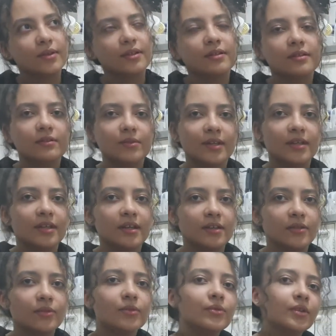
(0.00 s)
when
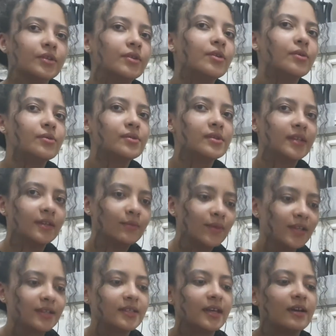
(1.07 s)
I threw the toast and
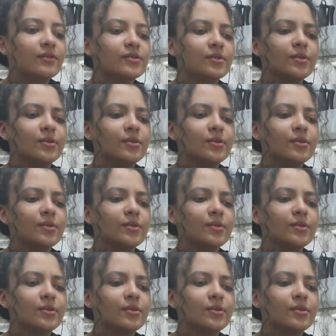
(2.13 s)
went down.